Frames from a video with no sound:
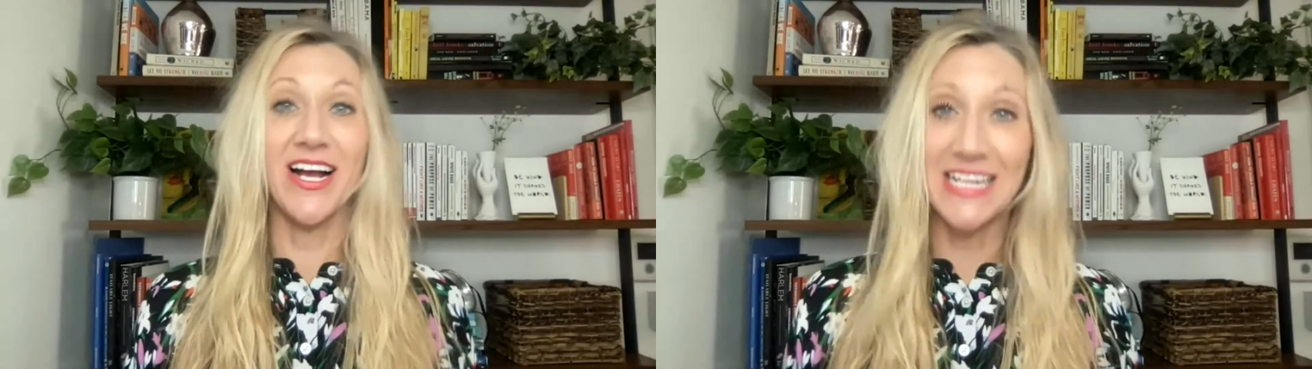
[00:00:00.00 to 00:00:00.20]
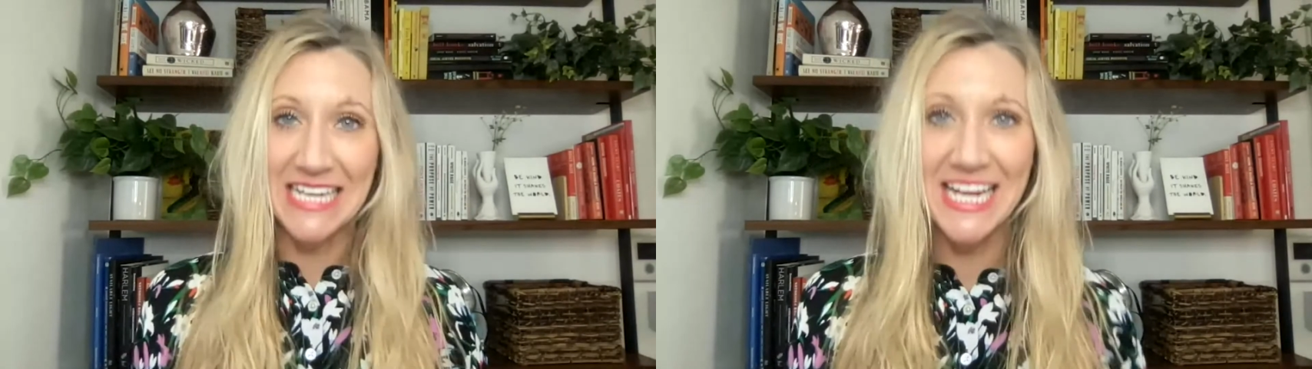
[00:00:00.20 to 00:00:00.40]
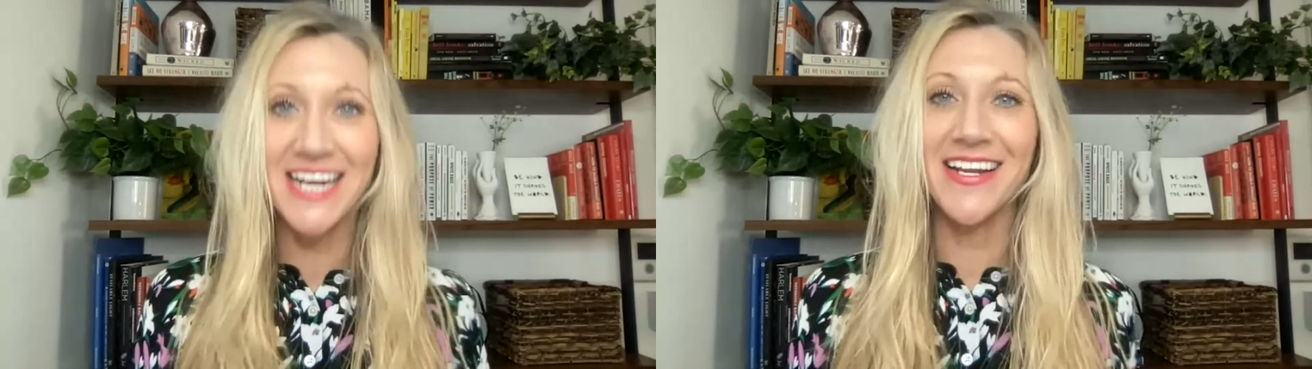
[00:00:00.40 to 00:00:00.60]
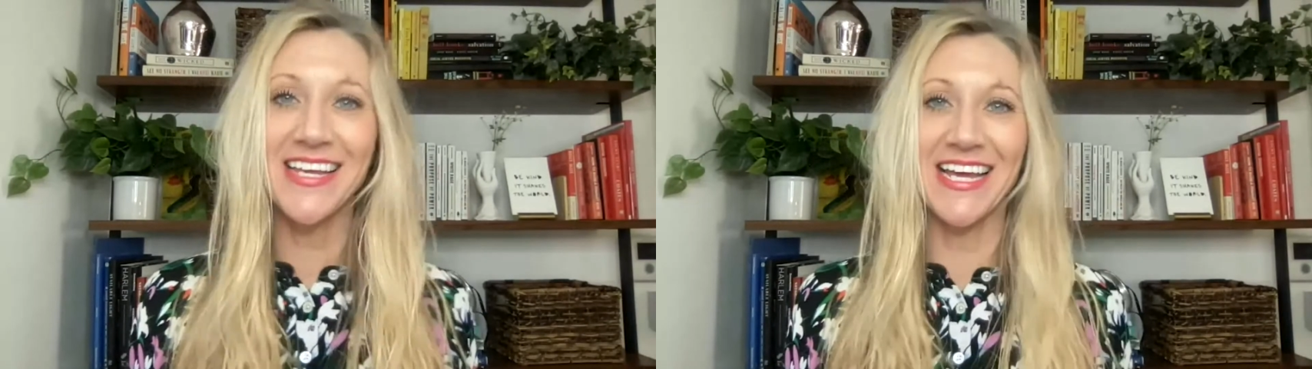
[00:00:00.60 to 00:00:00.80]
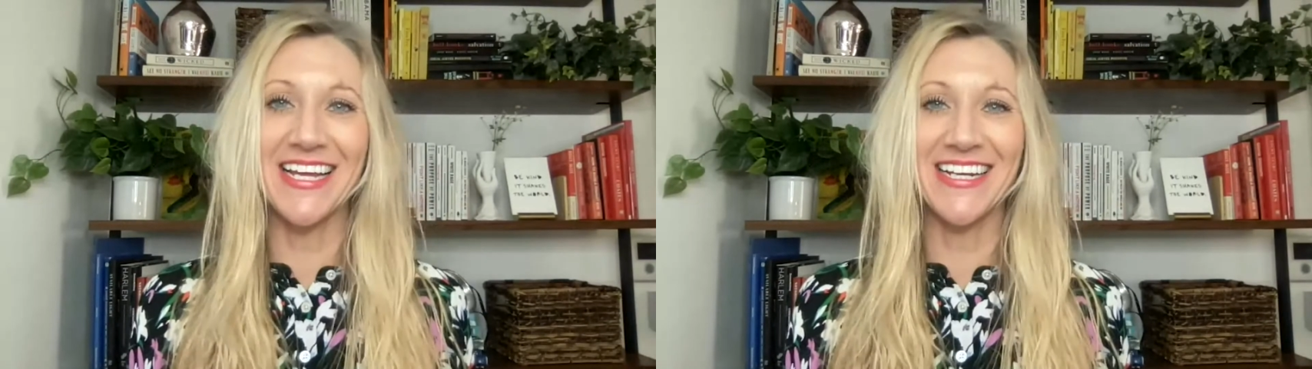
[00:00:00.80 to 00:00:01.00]
again and
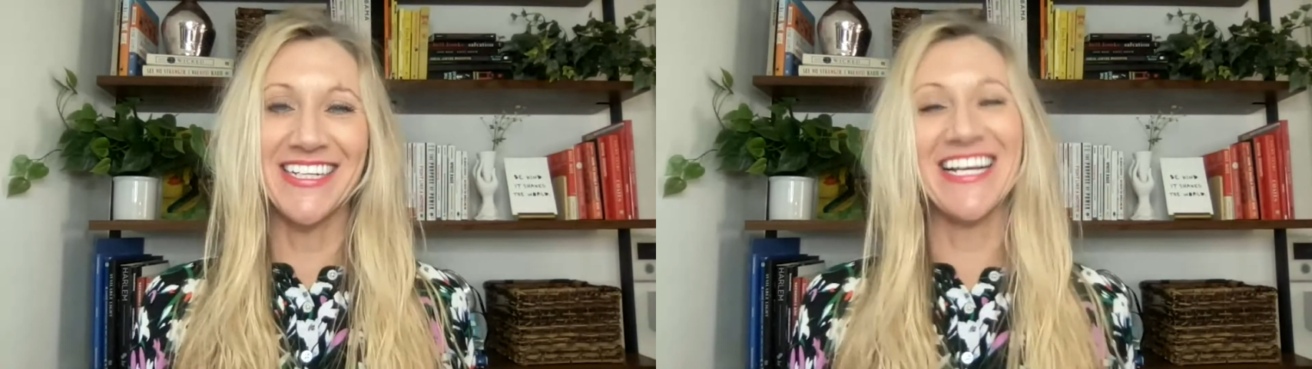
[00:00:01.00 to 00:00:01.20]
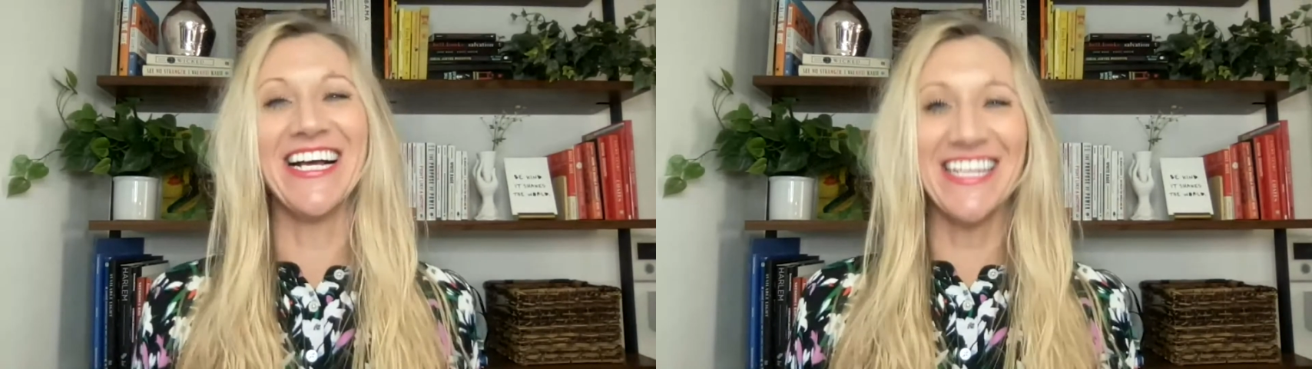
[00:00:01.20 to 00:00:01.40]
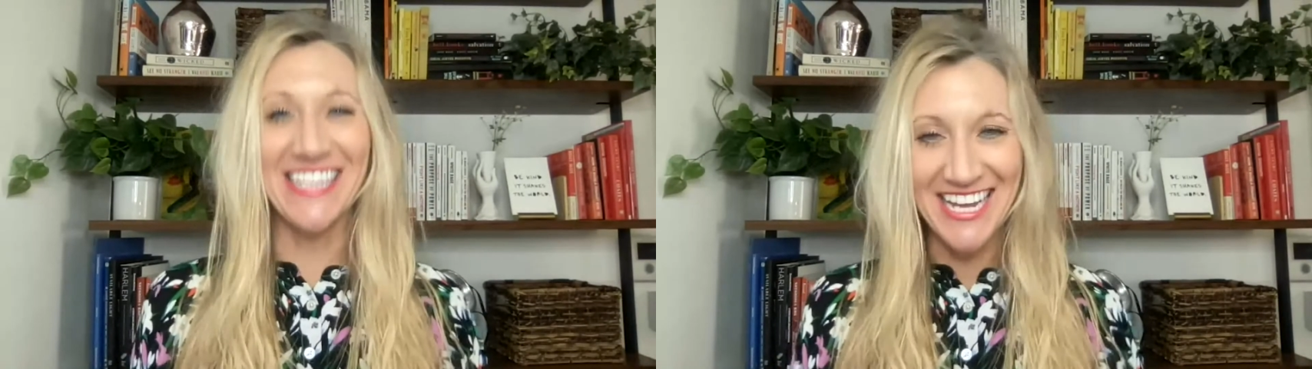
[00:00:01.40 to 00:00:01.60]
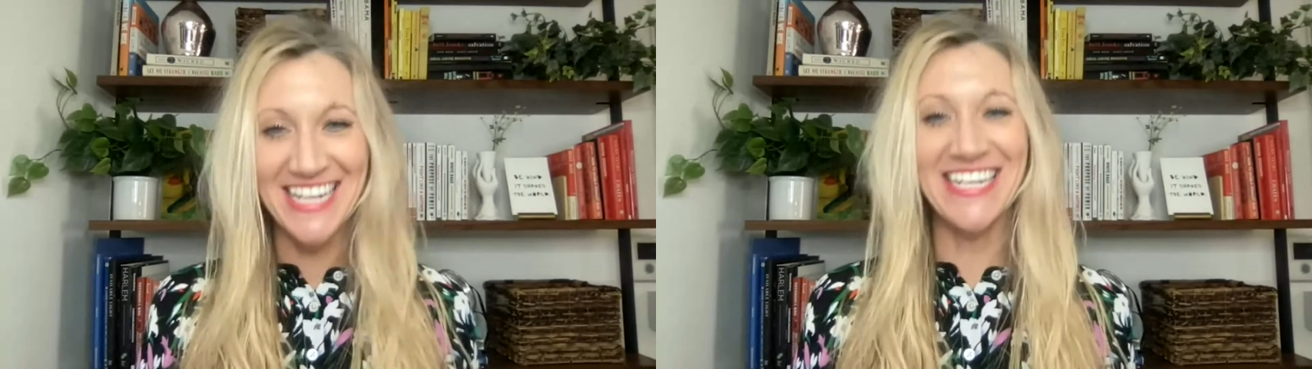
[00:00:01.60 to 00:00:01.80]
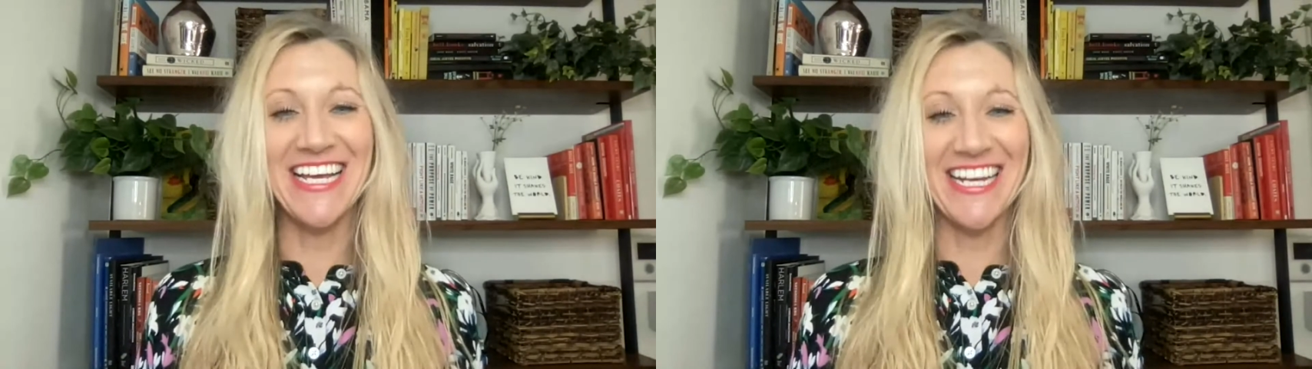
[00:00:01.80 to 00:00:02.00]
again,
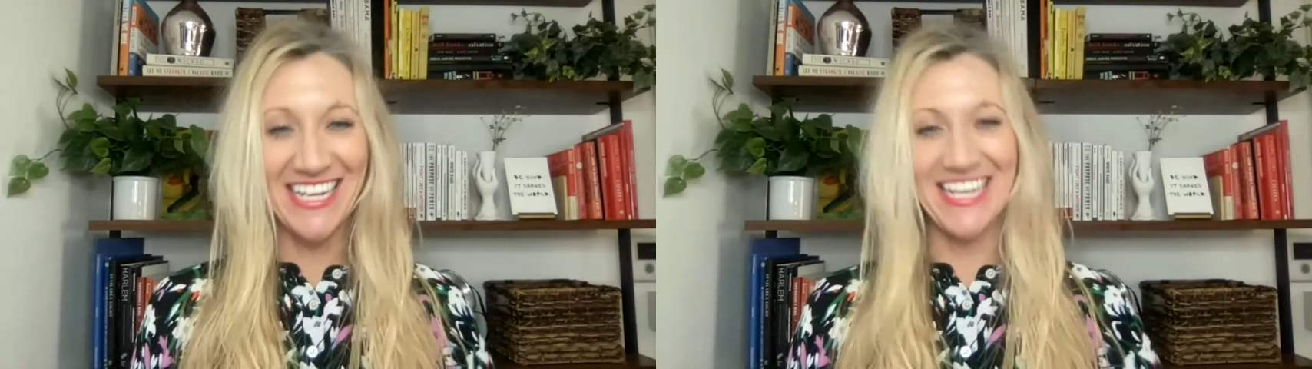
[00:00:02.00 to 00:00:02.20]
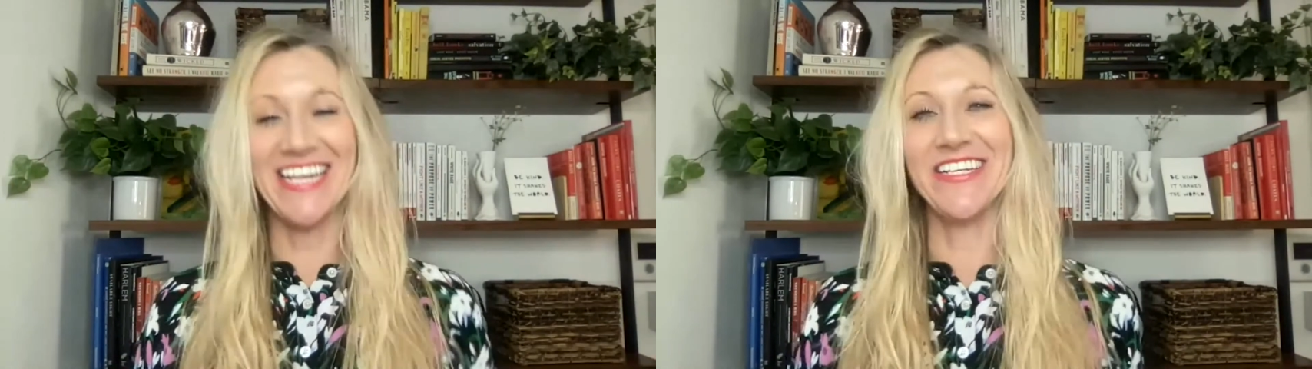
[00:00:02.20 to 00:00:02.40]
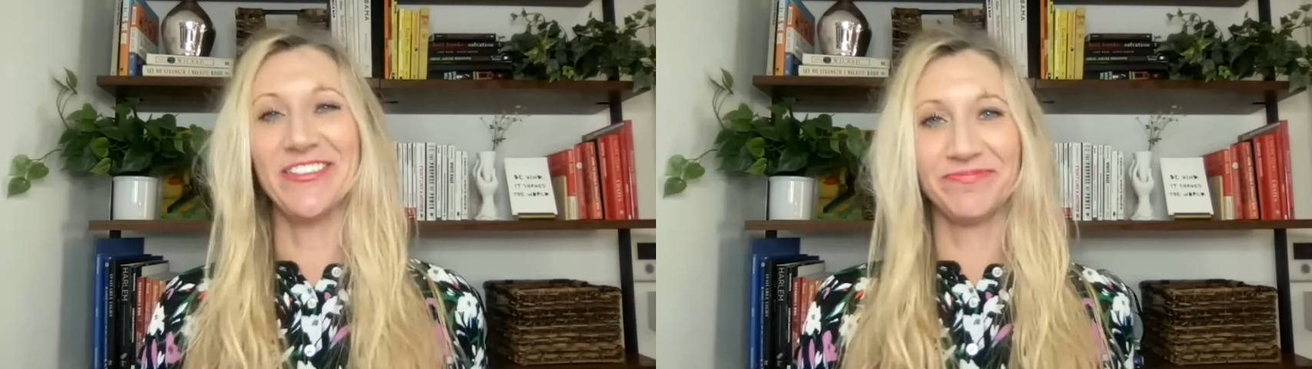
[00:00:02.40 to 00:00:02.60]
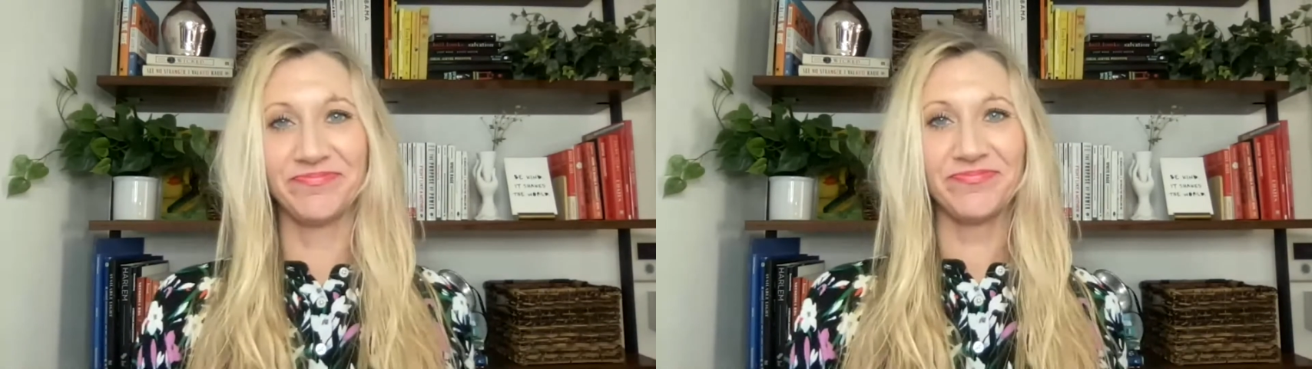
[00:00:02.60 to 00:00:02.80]
again and again.